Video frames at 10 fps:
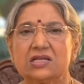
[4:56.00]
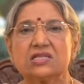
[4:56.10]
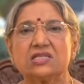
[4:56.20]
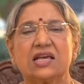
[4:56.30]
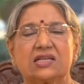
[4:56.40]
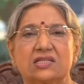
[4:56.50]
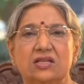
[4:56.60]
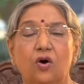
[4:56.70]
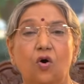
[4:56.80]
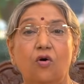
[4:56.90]
Six,
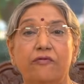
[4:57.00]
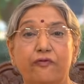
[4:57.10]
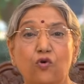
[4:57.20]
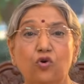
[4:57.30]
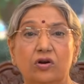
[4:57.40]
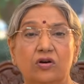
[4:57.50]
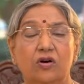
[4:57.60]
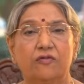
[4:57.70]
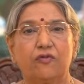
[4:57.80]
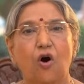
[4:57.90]
food
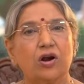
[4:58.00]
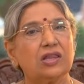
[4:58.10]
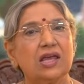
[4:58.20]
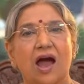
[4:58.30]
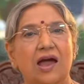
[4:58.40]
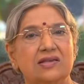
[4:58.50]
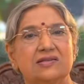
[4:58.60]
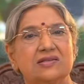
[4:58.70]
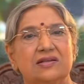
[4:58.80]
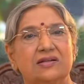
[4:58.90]
for the
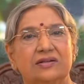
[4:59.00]
eyes.